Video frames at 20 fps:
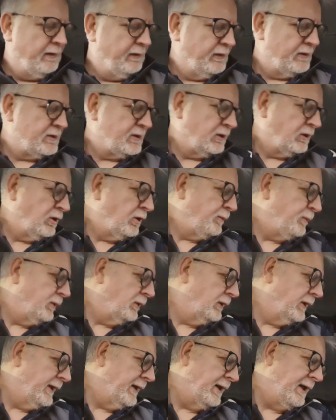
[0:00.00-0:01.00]
and there's a
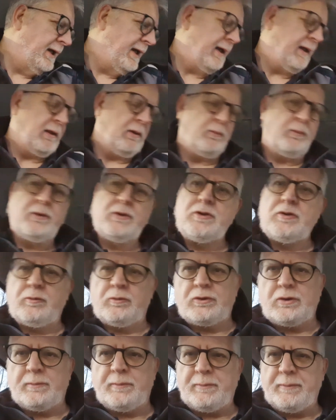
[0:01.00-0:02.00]
couple in here that won some
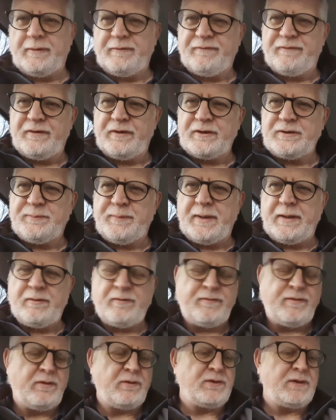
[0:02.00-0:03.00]
of my first beer
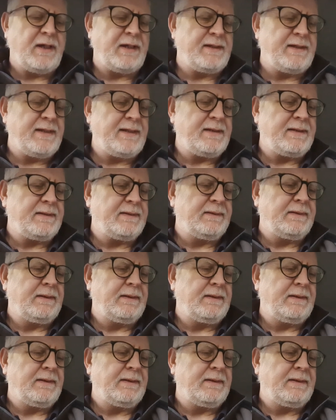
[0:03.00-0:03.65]
reviews that I did.